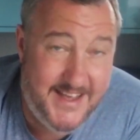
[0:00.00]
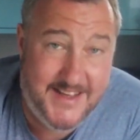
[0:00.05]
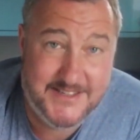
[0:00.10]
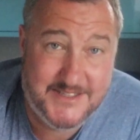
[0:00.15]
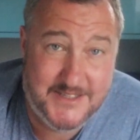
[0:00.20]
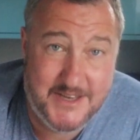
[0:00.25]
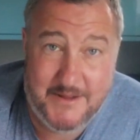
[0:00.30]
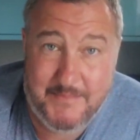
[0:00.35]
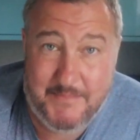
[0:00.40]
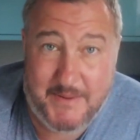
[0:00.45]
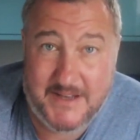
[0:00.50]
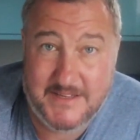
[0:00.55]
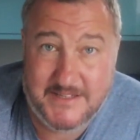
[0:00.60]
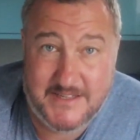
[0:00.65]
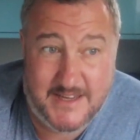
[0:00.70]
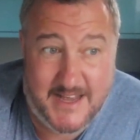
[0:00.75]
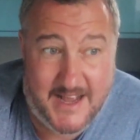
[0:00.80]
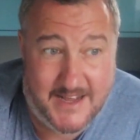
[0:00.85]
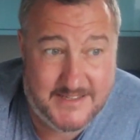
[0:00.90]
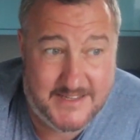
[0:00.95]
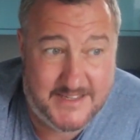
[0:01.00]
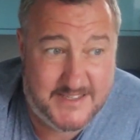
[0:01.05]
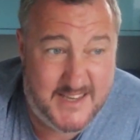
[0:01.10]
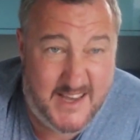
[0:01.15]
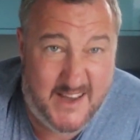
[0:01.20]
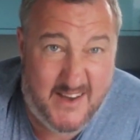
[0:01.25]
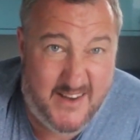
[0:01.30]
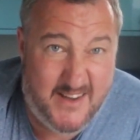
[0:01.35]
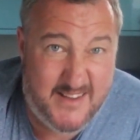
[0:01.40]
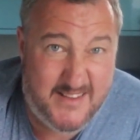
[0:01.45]
So basically, as I
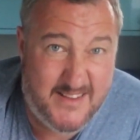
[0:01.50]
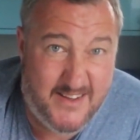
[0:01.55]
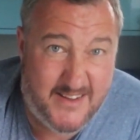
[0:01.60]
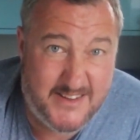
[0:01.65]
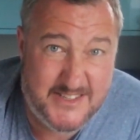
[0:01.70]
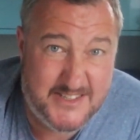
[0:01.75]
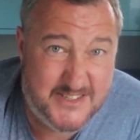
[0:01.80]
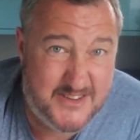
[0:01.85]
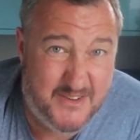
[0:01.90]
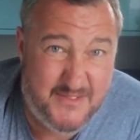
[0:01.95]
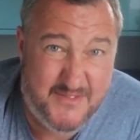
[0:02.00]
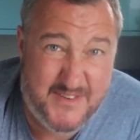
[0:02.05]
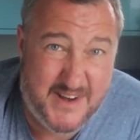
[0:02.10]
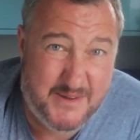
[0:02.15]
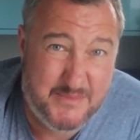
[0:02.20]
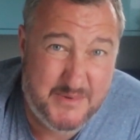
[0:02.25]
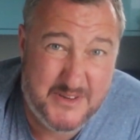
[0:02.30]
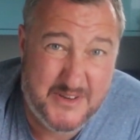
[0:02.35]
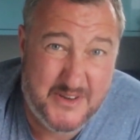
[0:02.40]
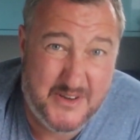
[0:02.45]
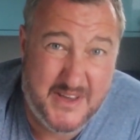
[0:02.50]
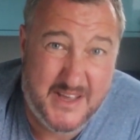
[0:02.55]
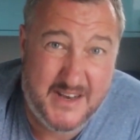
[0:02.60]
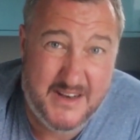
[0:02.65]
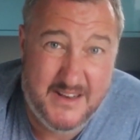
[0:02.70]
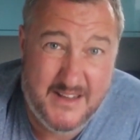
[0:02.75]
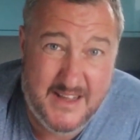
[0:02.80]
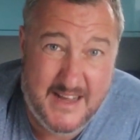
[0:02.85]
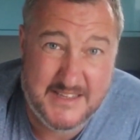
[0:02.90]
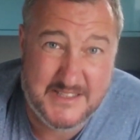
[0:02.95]
said, I just got fed up with
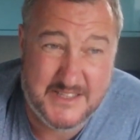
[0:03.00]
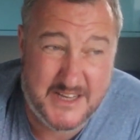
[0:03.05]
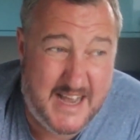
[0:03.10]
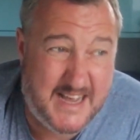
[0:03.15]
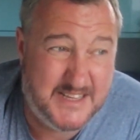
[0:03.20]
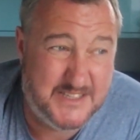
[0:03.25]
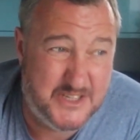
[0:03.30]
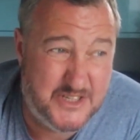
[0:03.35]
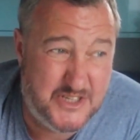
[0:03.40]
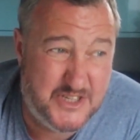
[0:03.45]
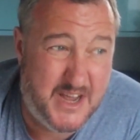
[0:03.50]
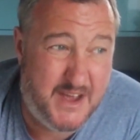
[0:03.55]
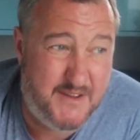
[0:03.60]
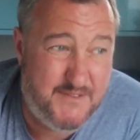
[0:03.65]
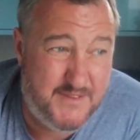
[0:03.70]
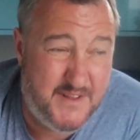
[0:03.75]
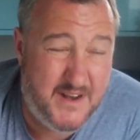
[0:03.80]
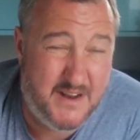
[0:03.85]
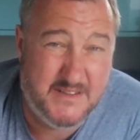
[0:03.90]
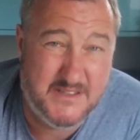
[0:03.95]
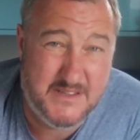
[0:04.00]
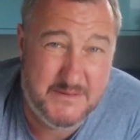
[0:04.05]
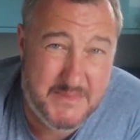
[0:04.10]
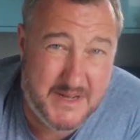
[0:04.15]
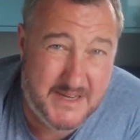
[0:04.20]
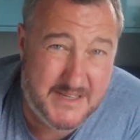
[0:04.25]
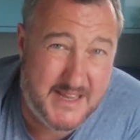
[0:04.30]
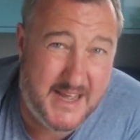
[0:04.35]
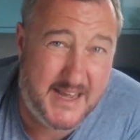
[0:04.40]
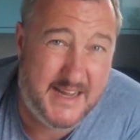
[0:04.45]
cooking as a chef. It's the
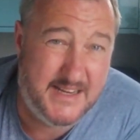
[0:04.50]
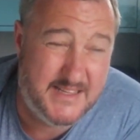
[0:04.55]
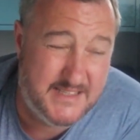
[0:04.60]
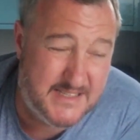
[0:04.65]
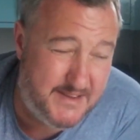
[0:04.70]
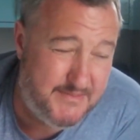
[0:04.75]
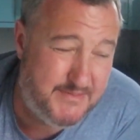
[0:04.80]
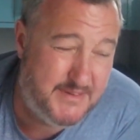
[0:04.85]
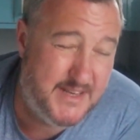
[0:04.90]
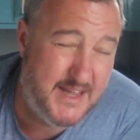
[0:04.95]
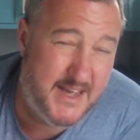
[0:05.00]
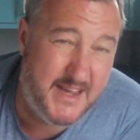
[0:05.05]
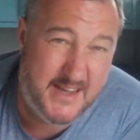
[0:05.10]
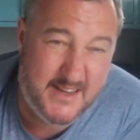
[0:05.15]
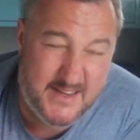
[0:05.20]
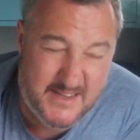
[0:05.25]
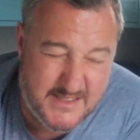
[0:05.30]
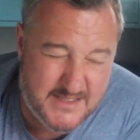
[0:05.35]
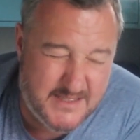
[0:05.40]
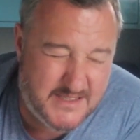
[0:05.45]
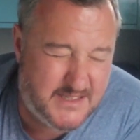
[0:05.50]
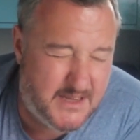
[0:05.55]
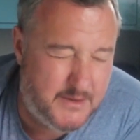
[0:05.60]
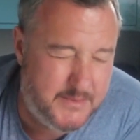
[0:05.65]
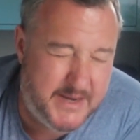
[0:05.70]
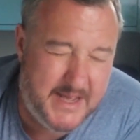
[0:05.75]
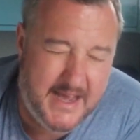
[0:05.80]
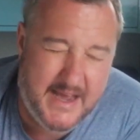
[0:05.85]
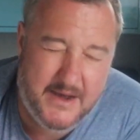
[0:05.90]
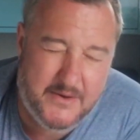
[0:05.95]
mundane, it's every day, and it's so
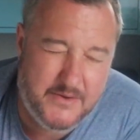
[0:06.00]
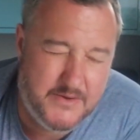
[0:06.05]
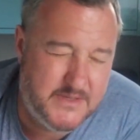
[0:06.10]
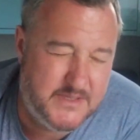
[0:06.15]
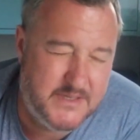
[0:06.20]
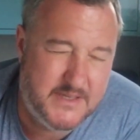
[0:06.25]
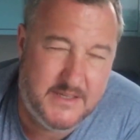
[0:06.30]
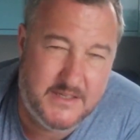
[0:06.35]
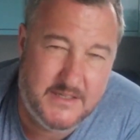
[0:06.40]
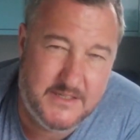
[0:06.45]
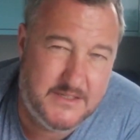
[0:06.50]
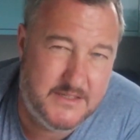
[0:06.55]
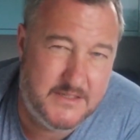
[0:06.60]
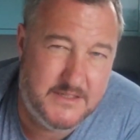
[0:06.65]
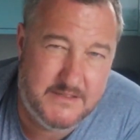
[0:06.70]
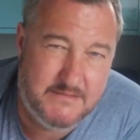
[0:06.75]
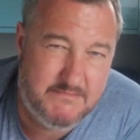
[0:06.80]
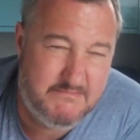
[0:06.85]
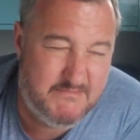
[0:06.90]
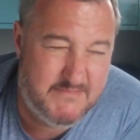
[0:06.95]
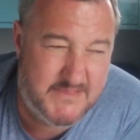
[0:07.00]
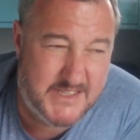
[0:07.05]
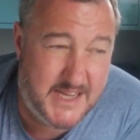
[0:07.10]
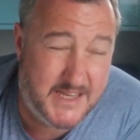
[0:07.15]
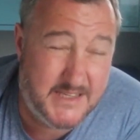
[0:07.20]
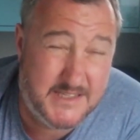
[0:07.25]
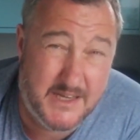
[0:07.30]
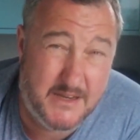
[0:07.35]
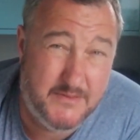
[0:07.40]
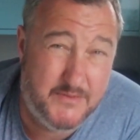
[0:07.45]
many hours, and it just
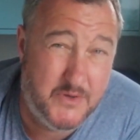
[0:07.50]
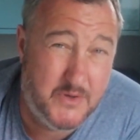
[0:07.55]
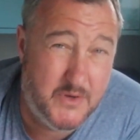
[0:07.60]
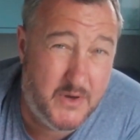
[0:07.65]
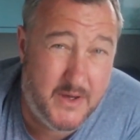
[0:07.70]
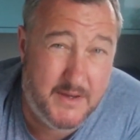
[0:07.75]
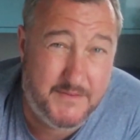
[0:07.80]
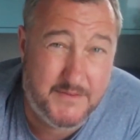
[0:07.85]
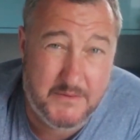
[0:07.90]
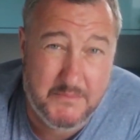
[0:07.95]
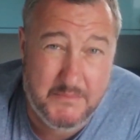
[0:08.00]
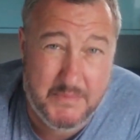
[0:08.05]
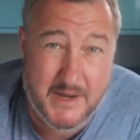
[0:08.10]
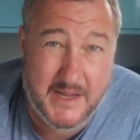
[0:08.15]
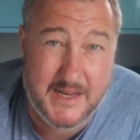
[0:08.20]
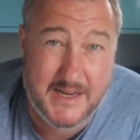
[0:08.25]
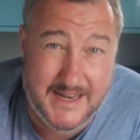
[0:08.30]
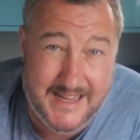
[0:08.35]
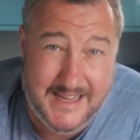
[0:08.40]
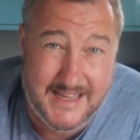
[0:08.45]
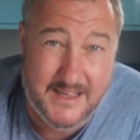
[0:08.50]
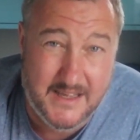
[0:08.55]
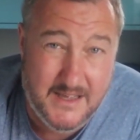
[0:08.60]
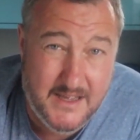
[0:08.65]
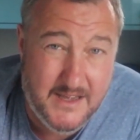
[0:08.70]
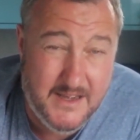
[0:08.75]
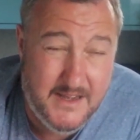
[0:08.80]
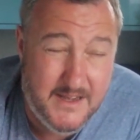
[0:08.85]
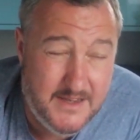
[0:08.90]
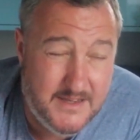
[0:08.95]
takes over your life completely.
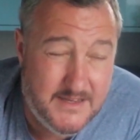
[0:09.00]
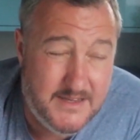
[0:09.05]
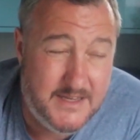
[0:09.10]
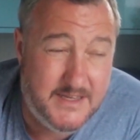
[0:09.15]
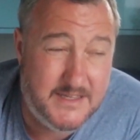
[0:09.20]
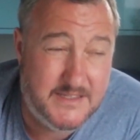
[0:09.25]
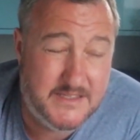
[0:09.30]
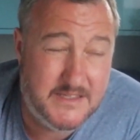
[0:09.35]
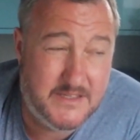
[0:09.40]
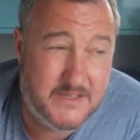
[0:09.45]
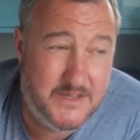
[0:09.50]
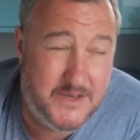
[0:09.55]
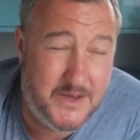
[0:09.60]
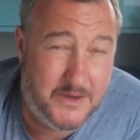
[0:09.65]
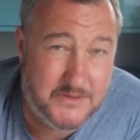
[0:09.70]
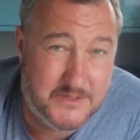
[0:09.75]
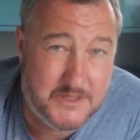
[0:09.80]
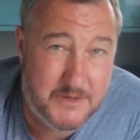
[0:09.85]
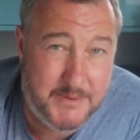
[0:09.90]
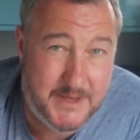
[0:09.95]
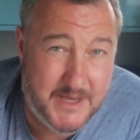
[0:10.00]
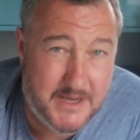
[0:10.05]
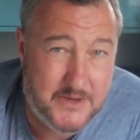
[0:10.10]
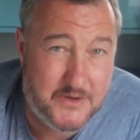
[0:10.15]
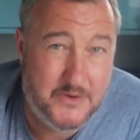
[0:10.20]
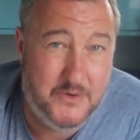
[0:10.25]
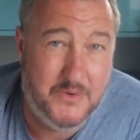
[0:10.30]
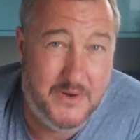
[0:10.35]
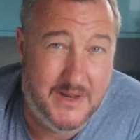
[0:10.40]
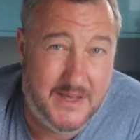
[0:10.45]
It's got to be a
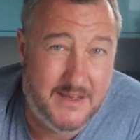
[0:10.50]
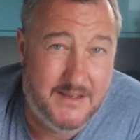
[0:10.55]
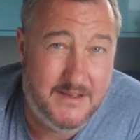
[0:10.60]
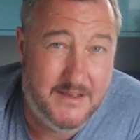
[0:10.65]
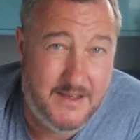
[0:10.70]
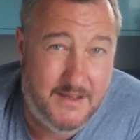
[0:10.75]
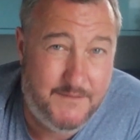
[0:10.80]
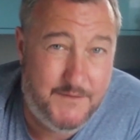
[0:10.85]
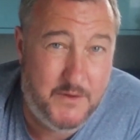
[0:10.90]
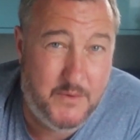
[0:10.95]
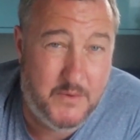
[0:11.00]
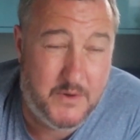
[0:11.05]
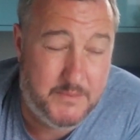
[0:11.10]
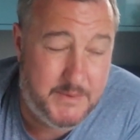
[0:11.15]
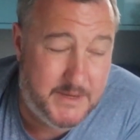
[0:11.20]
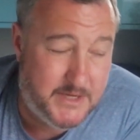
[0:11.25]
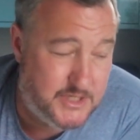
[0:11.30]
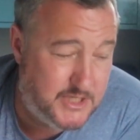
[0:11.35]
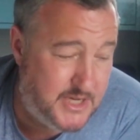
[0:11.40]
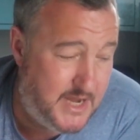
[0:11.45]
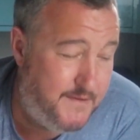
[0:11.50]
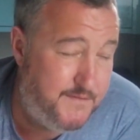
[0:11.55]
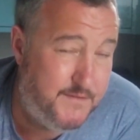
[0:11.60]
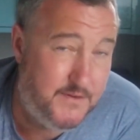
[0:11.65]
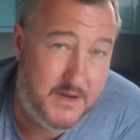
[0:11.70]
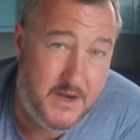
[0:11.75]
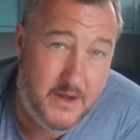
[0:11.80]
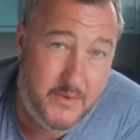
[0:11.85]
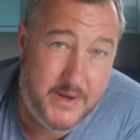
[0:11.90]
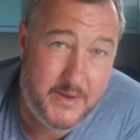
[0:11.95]
calling. If you want to be a chef,
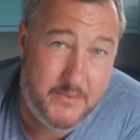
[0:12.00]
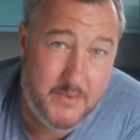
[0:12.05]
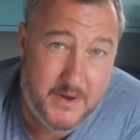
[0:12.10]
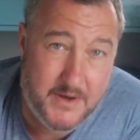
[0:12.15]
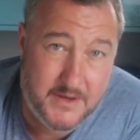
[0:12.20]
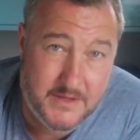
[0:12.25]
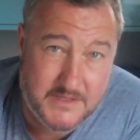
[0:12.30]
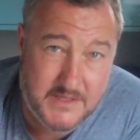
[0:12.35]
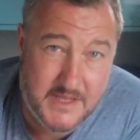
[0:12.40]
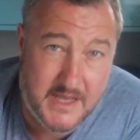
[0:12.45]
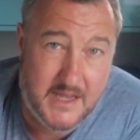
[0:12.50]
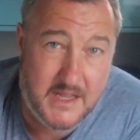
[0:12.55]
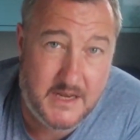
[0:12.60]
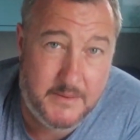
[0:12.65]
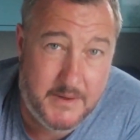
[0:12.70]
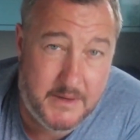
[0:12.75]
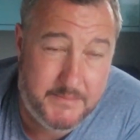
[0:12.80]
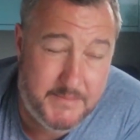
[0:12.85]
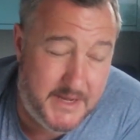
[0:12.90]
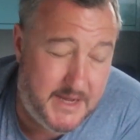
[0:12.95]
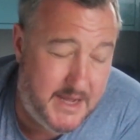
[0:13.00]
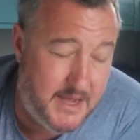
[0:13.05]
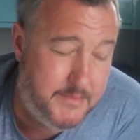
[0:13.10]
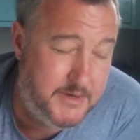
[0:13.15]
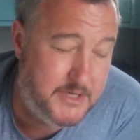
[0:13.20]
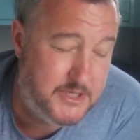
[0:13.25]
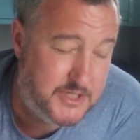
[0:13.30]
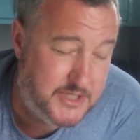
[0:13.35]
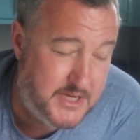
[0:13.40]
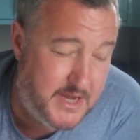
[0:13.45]
anyone that's thinking about
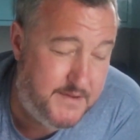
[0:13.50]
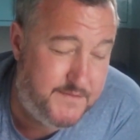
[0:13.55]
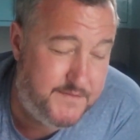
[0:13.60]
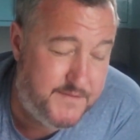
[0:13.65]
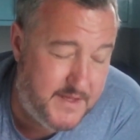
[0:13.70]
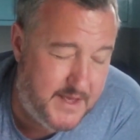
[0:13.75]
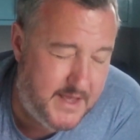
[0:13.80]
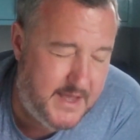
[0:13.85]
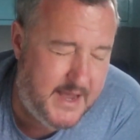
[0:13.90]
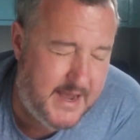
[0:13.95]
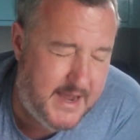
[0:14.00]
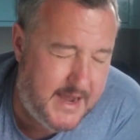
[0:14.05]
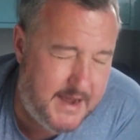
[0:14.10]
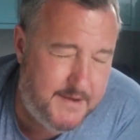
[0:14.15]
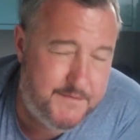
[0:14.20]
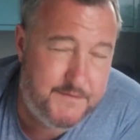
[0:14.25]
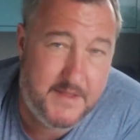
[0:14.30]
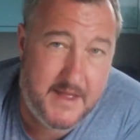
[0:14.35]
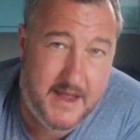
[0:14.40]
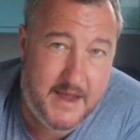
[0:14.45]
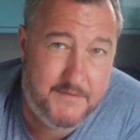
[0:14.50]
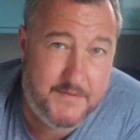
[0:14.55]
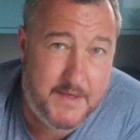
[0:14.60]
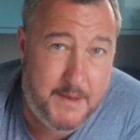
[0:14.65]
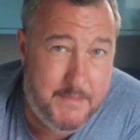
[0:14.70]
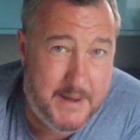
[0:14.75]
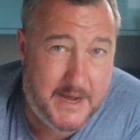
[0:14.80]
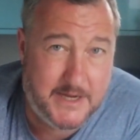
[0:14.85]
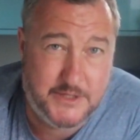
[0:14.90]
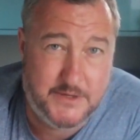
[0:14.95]
becoming a chef, they have to have
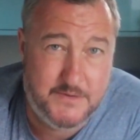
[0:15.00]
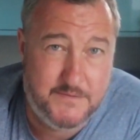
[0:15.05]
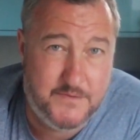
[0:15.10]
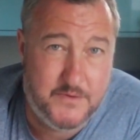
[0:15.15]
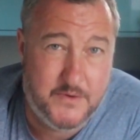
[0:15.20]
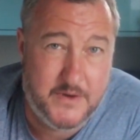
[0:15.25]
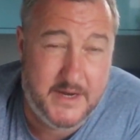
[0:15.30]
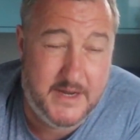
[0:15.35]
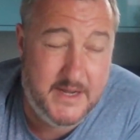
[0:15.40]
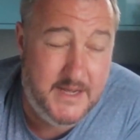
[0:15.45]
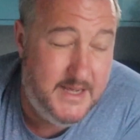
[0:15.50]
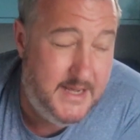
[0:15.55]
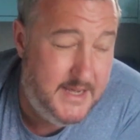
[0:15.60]
that passion for it.